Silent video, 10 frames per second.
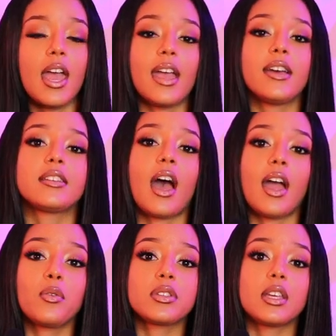And
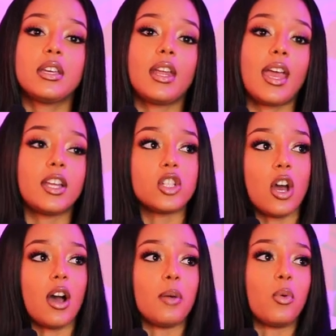I was in a
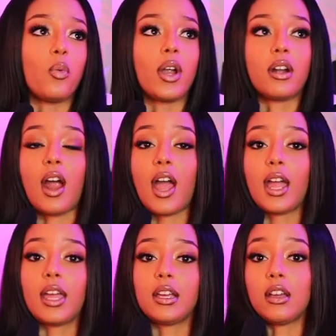job where
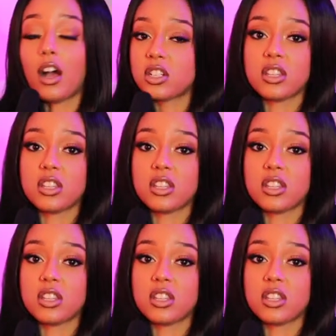I got